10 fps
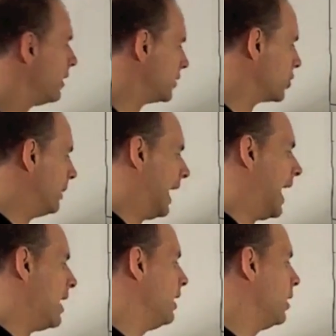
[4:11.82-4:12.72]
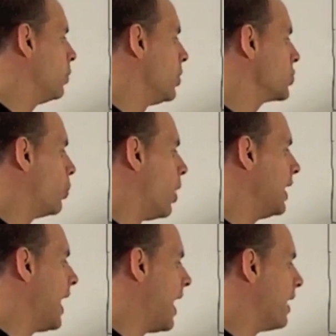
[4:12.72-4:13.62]
It's going to be A equals
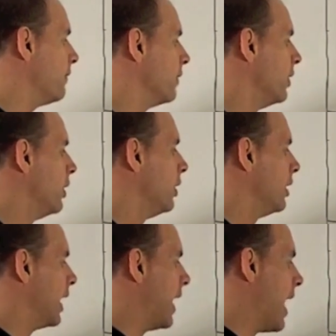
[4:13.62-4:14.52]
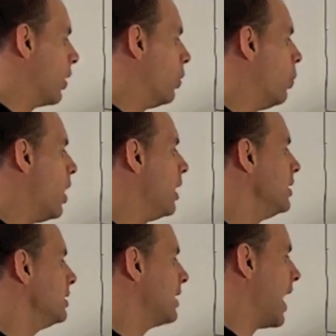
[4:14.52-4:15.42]
1 half, okay, angle
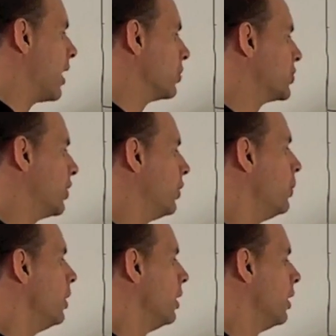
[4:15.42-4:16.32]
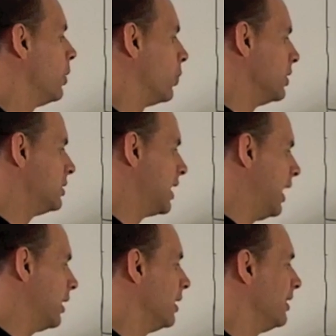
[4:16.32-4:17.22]
1 to angle 2. We're going to
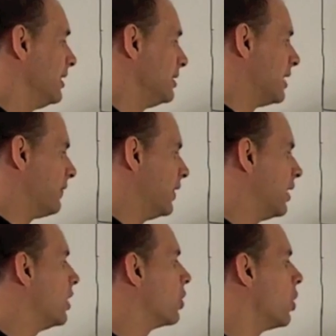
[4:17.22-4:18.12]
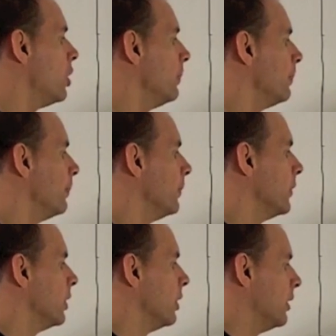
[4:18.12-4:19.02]
take definite integral.
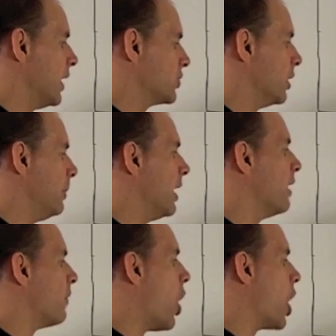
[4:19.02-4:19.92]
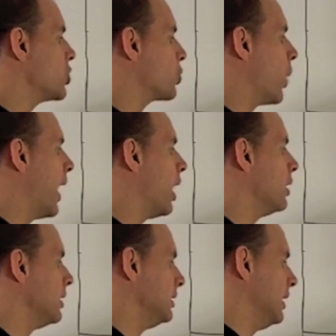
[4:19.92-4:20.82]
That's going to be of r
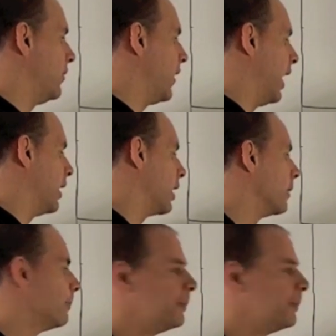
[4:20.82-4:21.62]
squared d theta.